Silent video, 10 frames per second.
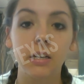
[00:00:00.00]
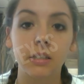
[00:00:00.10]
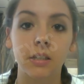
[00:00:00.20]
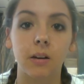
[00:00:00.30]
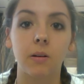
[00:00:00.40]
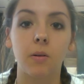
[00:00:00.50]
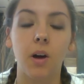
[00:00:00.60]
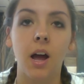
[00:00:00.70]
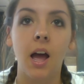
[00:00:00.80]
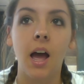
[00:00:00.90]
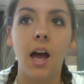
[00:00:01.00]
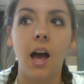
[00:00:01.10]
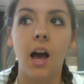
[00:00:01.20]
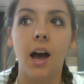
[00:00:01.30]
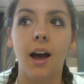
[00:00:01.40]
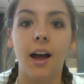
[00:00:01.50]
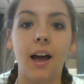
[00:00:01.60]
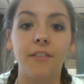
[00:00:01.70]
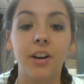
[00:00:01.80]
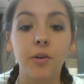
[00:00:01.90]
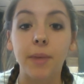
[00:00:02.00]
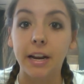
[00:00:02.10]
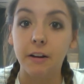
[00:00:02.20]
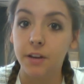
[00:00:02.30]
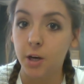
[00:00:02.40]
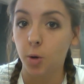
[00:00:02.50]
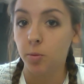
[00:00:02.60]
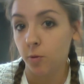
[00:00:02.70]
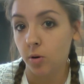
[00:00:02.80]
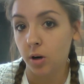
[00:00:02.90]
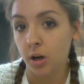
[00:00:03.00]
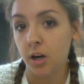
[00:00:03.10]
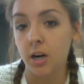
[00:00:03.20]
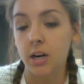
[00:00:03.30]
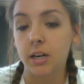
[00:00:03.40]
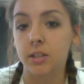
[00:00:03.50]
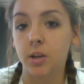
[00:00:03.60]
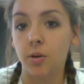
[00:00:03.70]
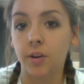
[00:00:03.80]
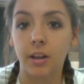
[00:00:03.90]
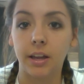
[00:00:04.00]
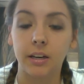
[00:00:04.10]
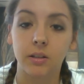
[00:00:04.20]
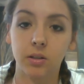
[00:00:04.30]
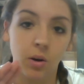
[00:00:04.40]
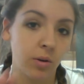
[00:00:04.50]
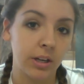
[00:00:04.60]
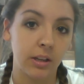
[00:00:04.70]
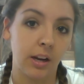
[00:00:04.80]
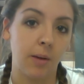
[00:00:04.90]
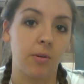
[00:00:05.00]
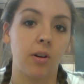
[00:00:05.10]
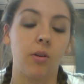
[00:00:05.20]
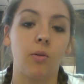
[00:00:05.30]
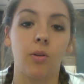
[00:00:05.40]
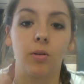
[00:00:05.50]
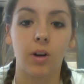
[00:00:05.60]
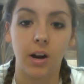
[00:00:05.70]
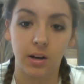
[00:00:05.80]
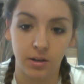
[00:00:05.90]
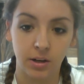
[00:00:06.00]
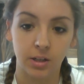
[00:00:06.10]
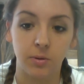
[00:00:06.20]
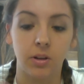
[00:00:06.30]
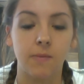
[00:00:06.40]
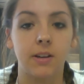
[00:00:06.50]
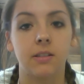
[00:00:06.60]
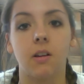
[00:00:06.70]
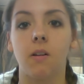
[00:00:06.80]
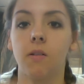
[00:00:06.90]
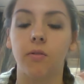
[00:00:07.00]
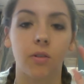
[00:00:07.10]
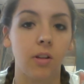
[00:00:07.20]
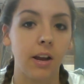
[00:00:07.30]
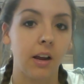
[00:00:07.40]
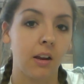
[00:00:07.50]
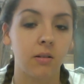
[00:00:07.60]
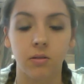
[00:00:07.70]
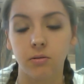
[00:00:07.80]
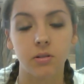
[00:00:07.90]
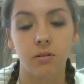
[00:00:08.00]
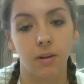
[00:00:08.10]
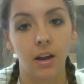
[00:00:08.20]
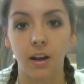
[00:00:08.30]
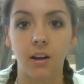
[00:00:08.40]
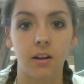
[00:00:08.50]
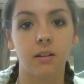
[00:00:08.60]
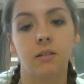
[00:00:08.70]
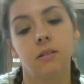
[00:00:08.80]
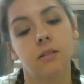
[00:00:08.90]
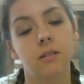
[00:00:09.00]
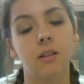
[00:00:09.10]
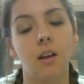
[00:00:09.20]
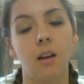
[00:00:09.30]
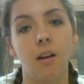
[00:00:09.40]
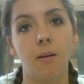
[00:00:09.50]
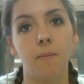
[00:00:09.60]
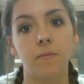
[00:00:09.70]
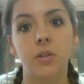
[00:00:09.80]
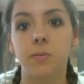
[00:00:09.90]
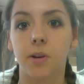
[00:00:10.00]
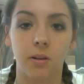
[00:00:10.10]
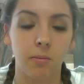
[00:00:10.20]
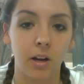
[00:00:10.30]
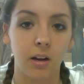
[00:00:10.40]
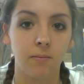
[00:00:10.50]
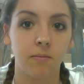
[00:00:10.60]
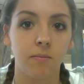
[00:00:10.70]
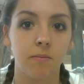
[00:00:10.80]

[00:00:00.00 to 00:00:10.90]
So I've never made a video before, so if I, like, don't look at the camera or you catch me looking at myself or, like, I don't know what to do with my hands, just bear with me.